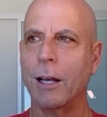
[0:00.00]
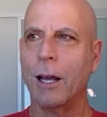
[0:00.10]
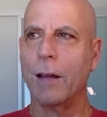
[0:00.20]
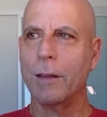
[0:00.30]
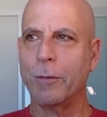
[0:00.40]

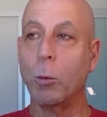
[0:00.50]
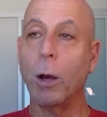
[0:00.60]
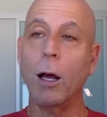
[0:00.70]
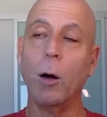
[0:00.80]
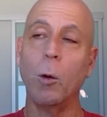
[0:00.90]
And
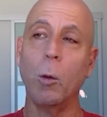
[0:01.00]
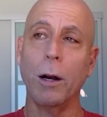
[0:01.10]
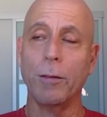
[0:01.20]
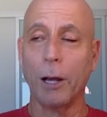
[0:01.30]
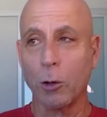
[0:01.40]
what
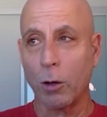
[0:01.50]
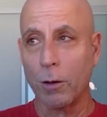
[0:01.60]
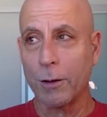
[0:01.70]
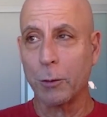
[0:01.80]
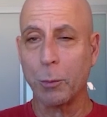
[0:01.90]
if I call
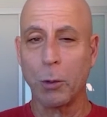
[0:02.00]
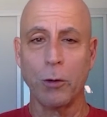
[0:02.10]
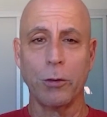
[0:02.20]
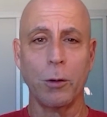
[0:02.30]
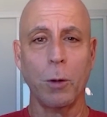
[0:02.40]
this
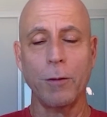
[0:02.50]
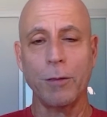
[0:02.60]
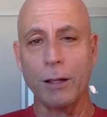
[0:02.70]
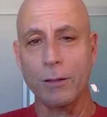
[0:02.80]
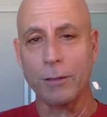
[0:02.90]
person? What if
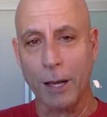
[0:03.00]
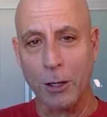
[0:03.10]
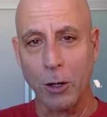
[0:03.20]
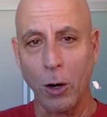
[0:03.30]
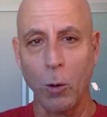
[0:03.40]
they say
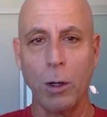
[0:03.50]
no?